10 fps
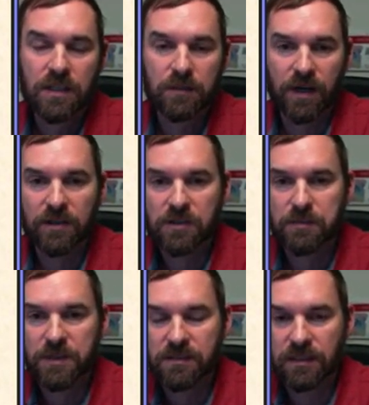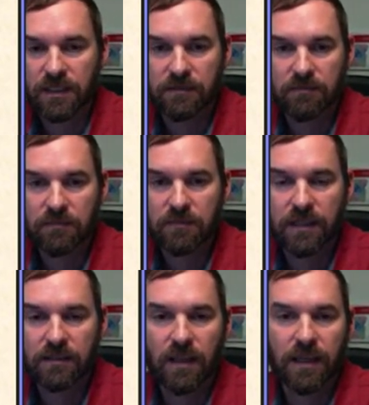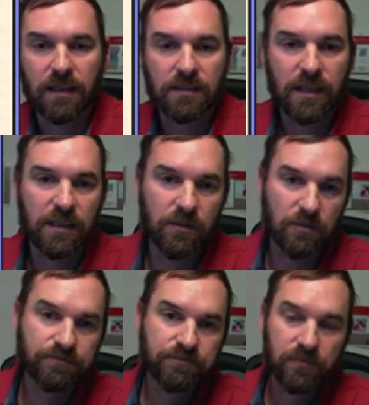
the predator species that can that that can take you.